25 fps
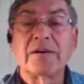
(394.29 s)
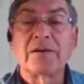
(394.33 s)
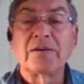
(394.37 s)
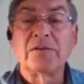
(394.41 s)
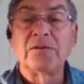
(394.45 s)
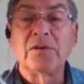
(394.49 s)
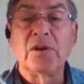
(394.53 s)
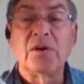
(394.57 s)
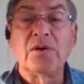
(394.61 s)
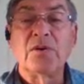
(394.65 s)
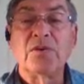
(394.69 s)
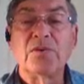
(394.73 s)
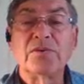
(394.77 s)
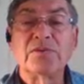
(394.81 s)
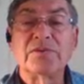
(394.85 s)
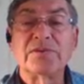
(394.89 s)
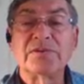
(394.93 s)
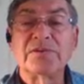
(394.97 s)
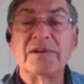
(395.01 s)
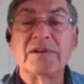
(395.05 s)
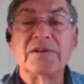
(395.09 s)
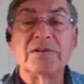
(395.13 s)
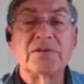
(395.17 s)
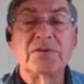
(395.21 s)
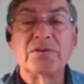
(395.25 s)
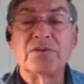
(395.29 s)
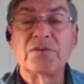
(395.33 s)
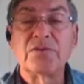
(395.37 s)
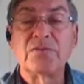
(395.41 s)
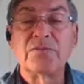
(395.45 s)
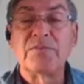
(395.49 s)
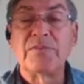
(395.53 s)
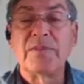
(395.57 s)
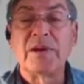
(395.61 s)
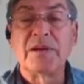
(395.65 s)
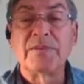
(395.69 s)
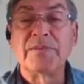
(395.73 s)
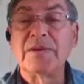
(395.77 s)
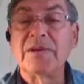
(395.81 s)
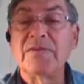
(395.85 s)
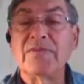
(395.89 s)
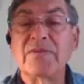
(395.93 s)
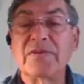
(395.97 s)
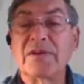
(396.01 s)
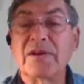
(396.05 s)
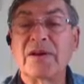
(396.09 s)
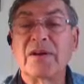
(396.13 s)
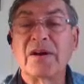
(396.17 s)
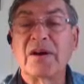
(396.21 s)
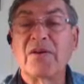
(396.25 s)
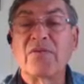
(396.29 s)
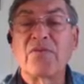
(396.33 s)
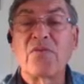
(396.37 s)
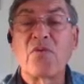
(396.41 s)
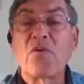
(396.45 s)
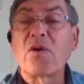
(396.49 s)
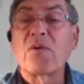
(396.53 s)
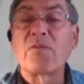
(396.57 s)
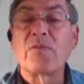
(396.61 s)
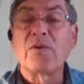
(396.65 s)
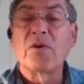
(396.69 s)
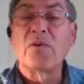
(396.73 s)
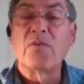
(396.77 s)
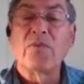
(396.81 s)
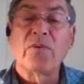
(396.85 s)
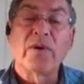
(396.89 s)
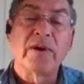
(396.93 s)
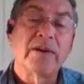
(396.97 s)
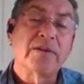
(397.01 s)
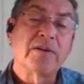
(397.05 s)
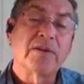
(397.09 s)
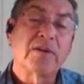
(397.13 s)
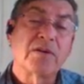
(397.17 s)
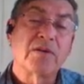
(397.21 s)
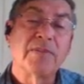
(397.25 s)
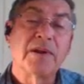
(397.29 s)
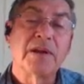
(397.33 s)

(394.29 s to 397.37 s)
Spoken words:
close into maybe even a formal one,